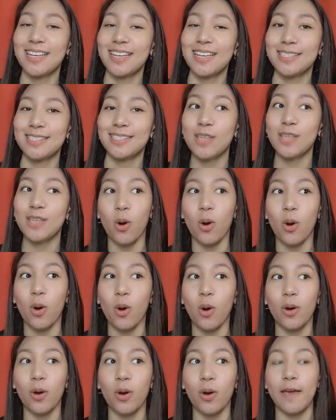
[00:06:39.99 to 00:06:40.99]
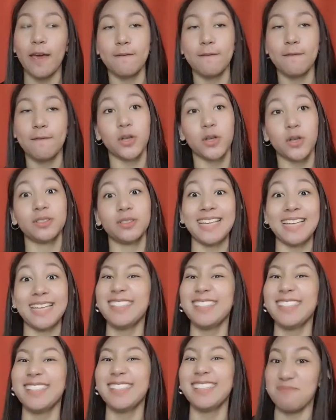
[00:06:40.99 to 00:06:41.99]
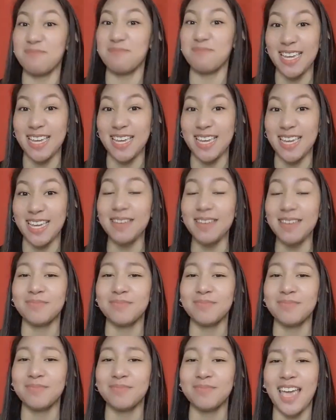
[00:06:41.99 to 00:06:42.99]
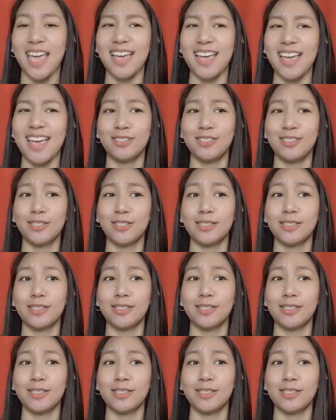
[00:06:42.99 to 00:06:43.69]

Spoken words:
So if you're lazy like me and